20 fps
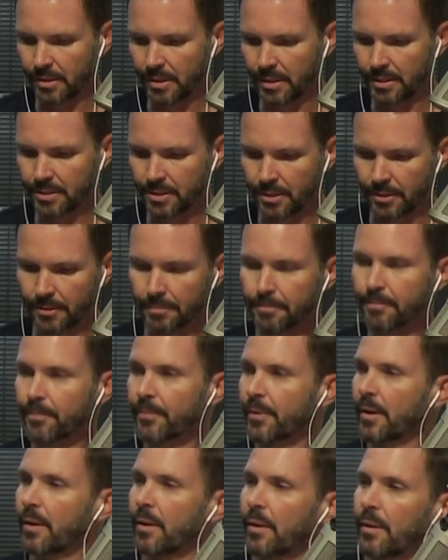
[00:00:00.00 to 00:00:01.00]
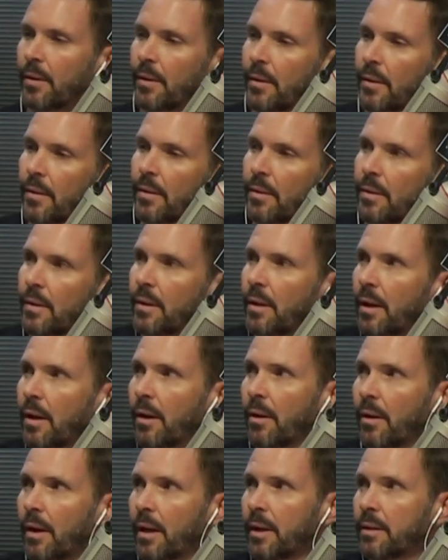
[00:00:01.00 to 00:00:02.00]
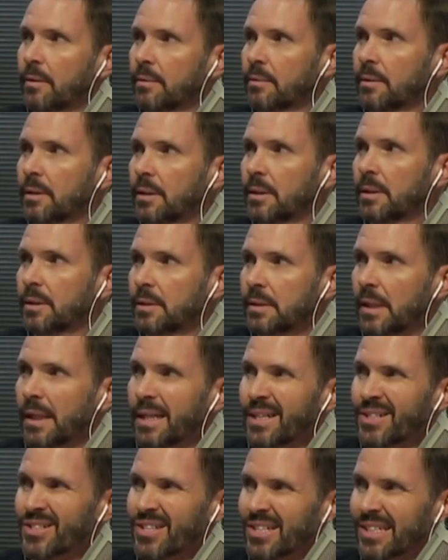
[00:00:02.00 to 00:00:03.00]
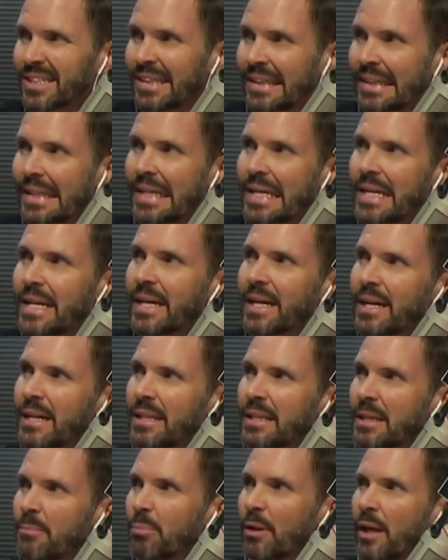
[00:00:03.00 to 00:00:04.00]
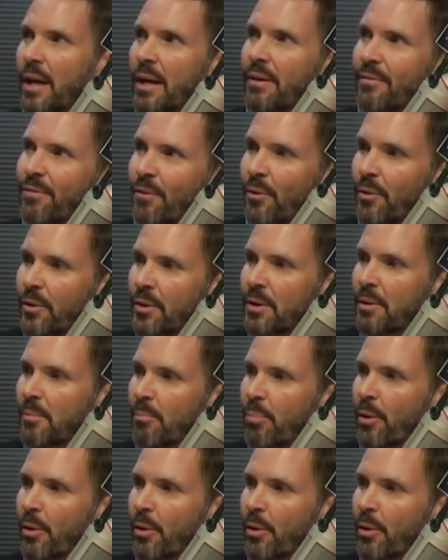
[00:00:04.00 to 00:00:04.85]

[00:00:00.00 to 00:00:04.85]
What he does here. All right. Denny's is leading in the blindfolded